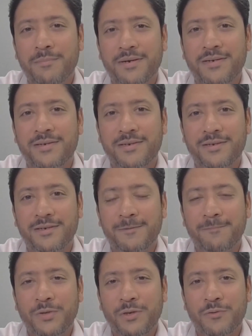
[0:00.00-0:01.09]
but,
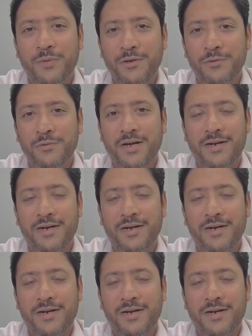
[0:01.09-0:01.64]
when you